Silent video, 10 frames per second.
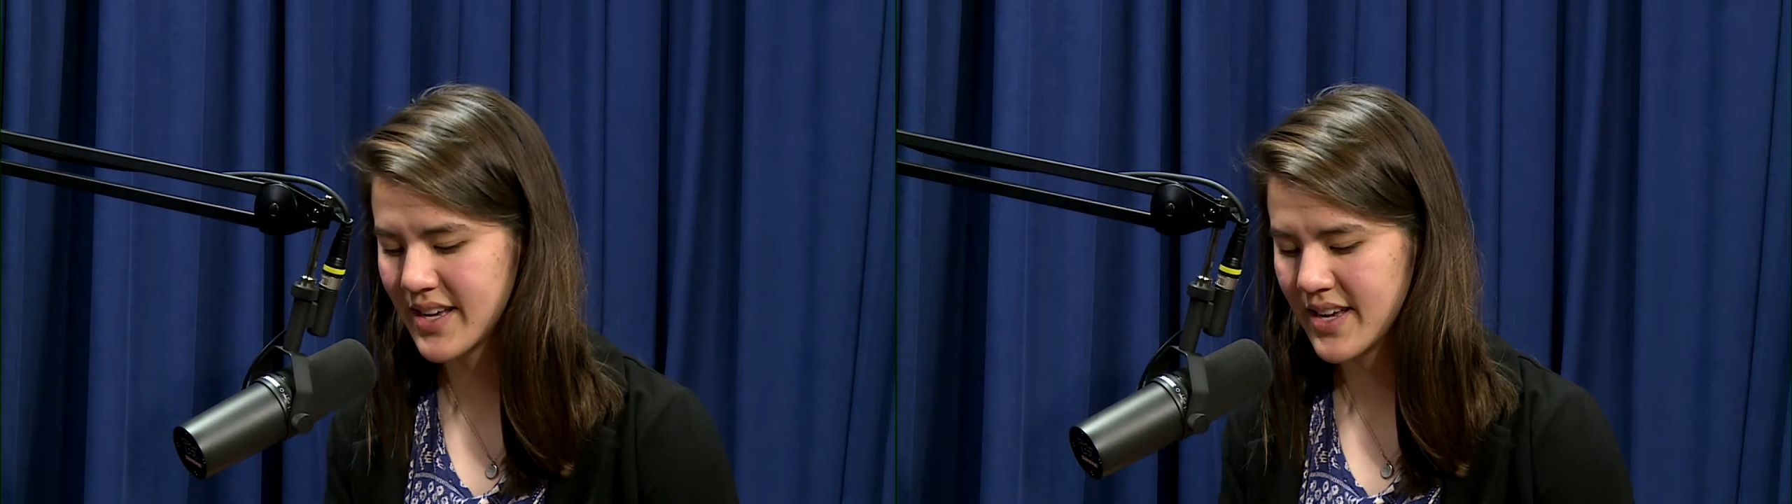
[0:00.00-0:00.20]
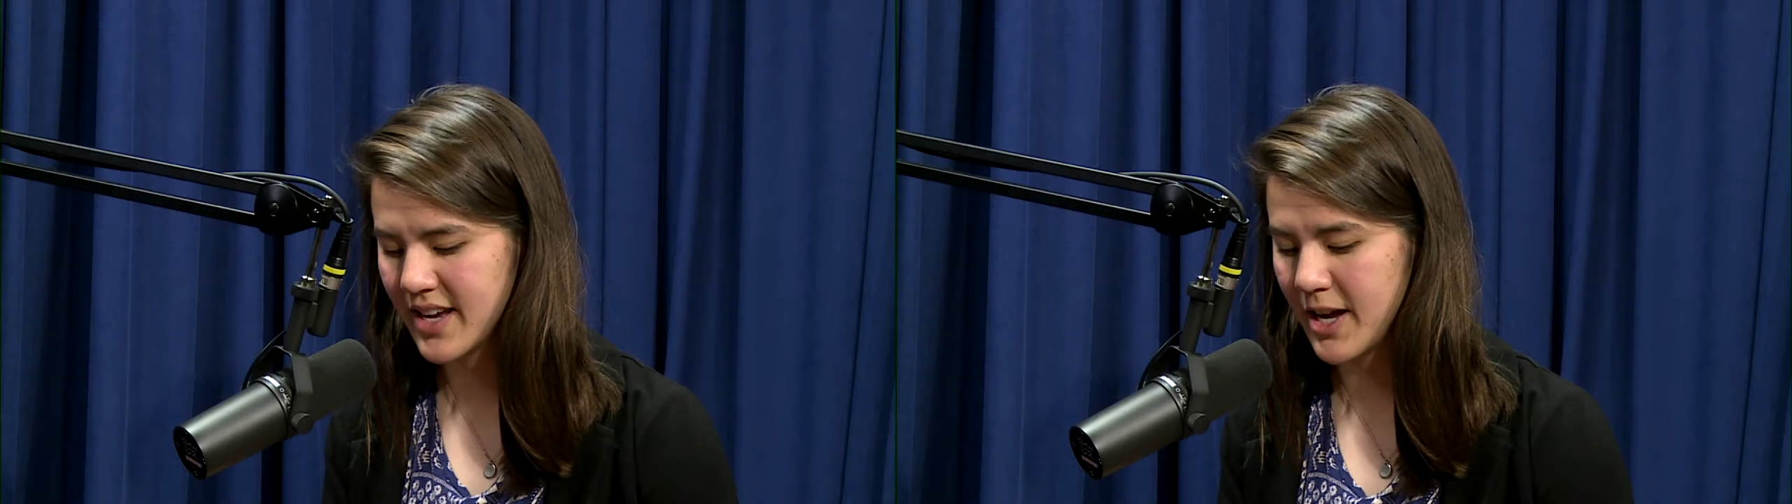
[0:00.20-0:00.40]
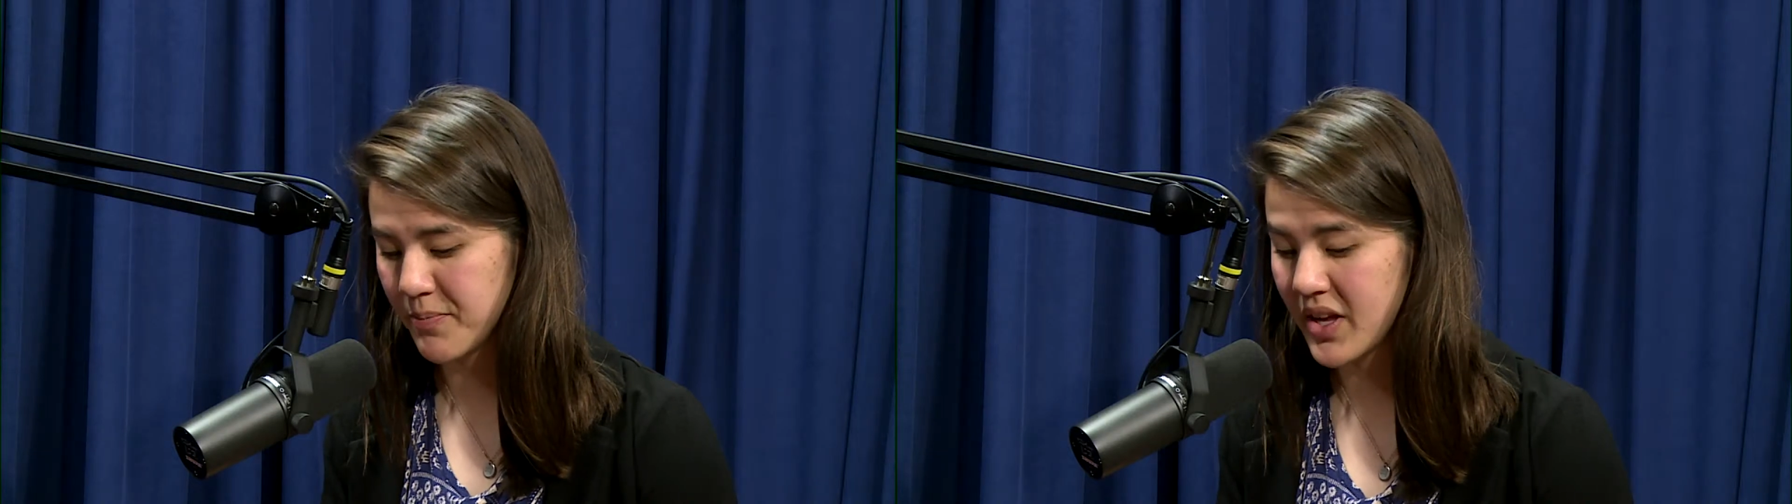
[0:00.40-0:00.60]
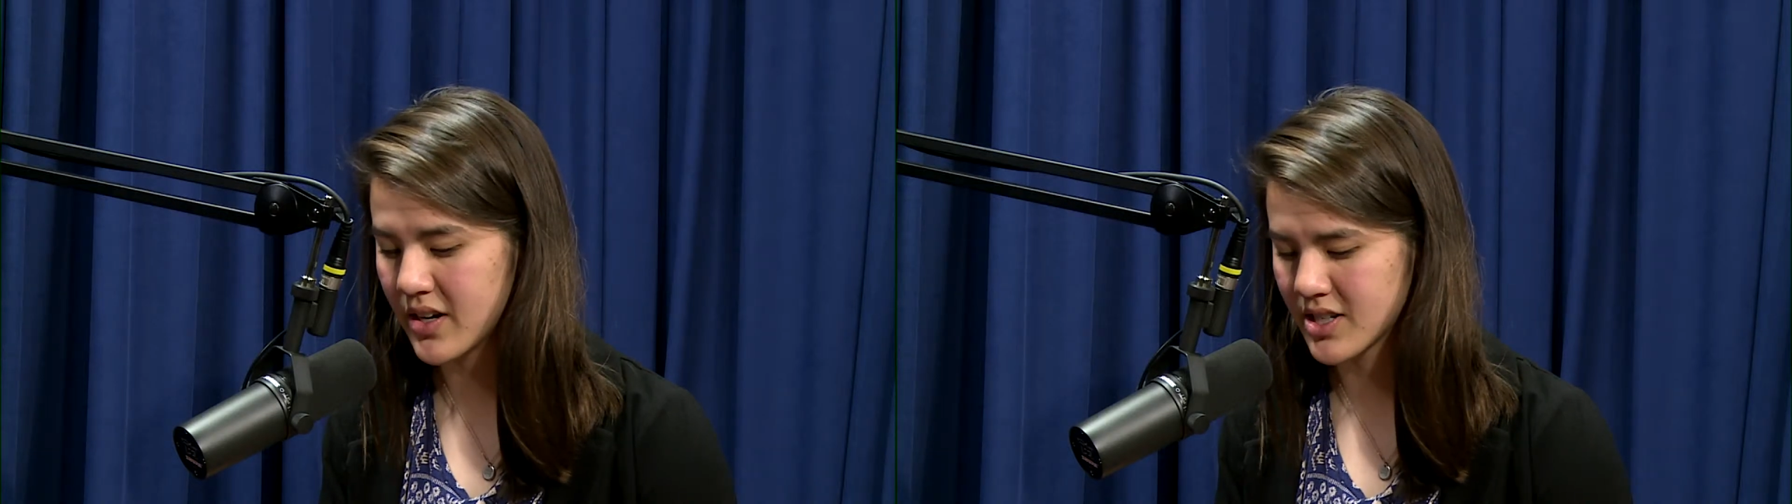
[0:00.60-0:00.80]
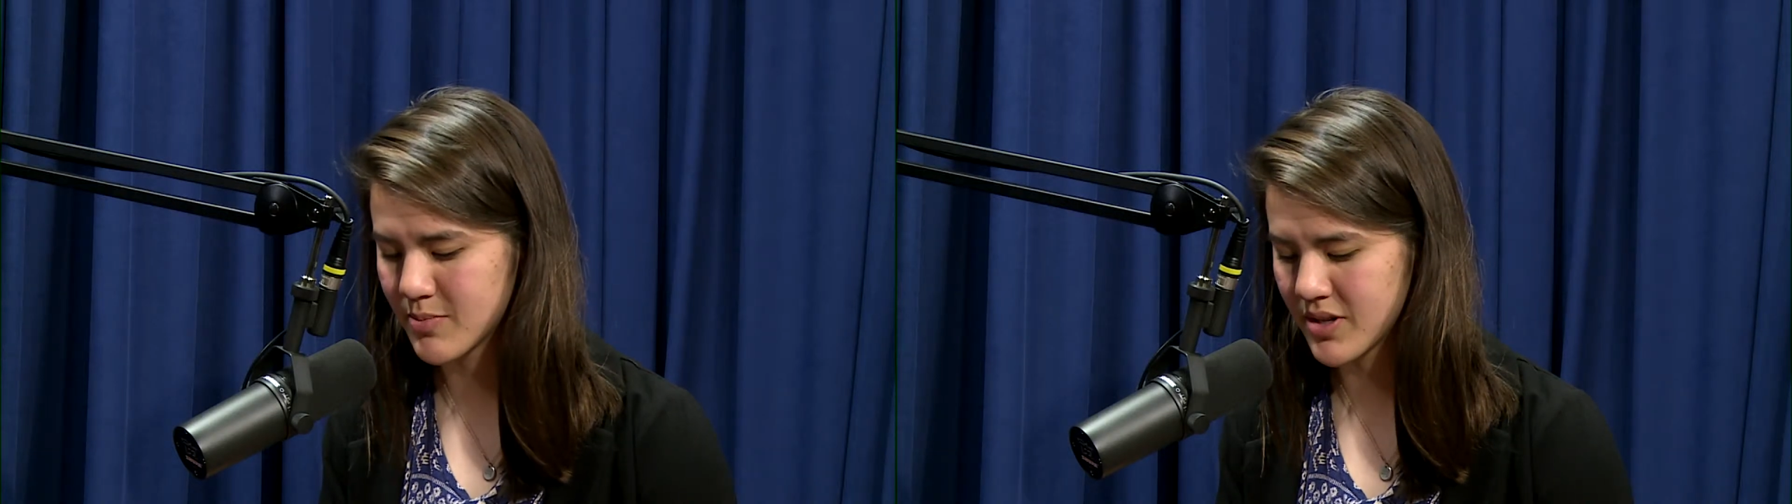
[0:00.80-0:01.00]
and
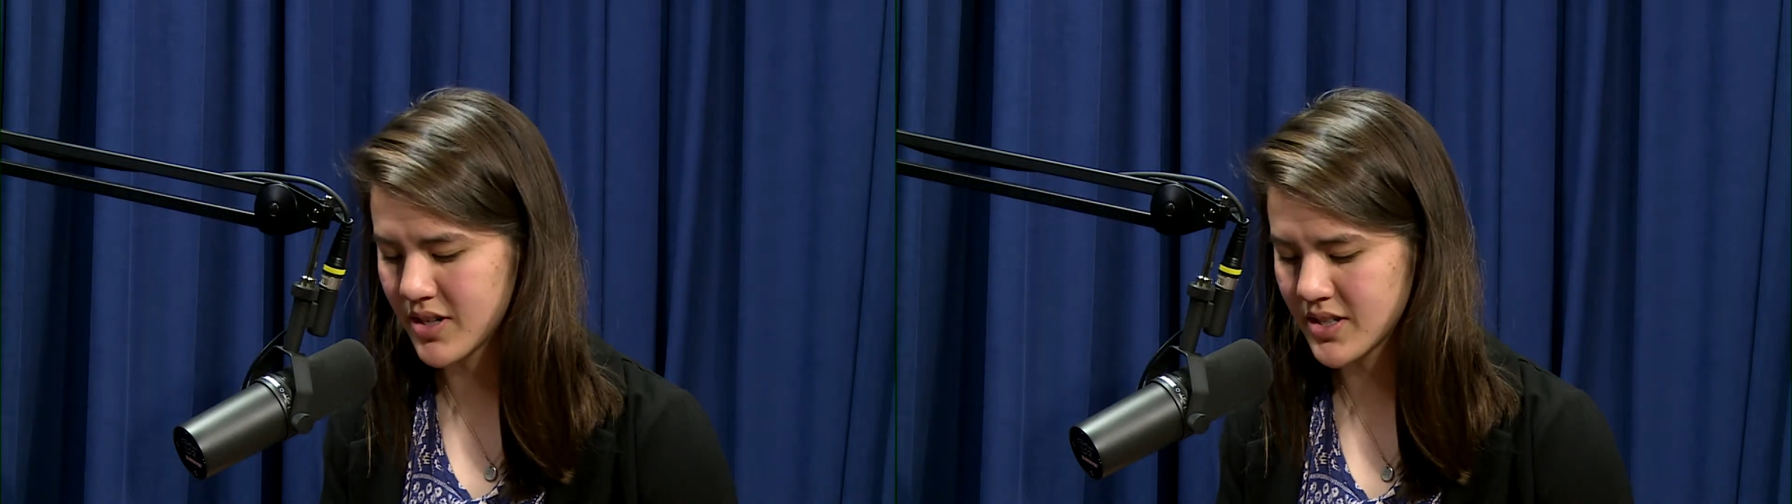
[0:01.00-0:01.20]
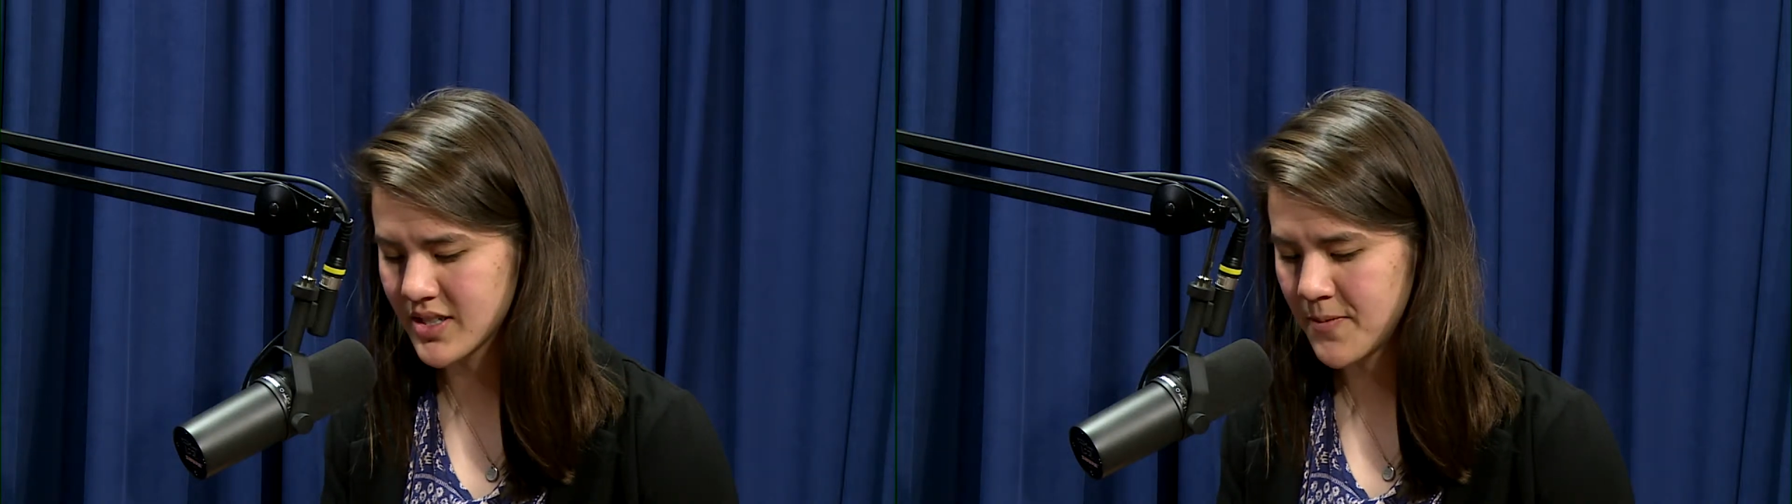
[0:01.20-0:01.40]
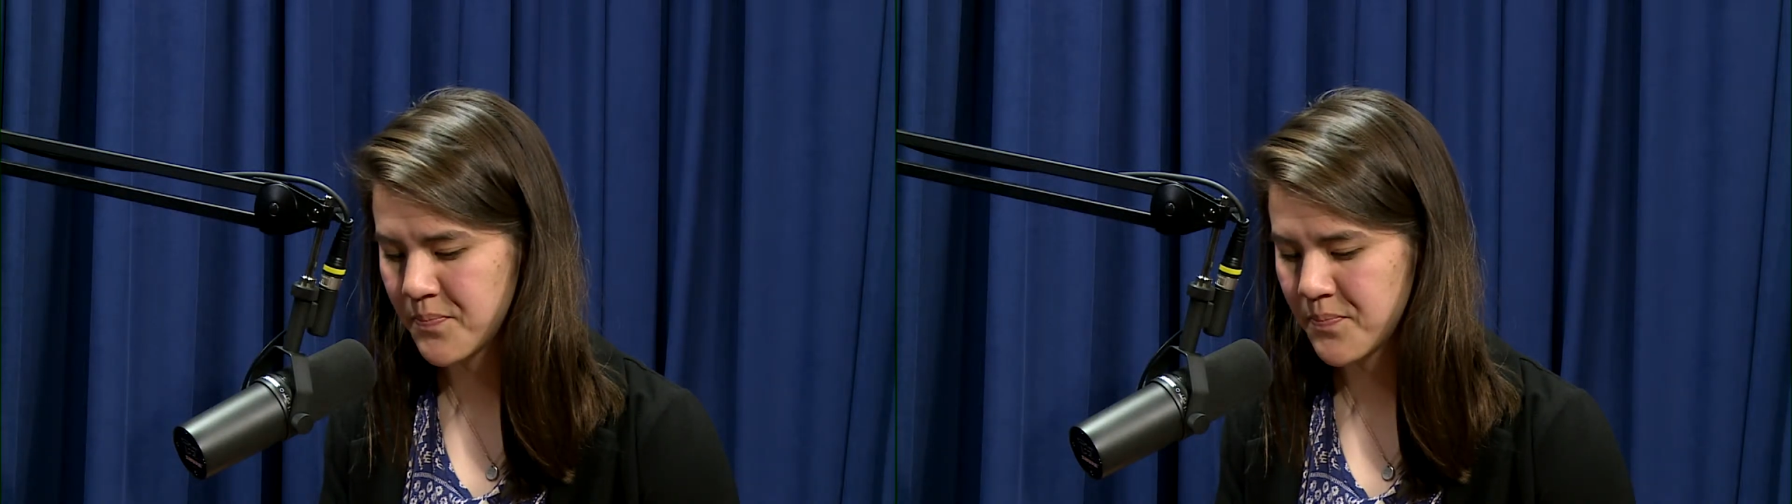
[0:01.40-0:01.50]
entrepreneurs.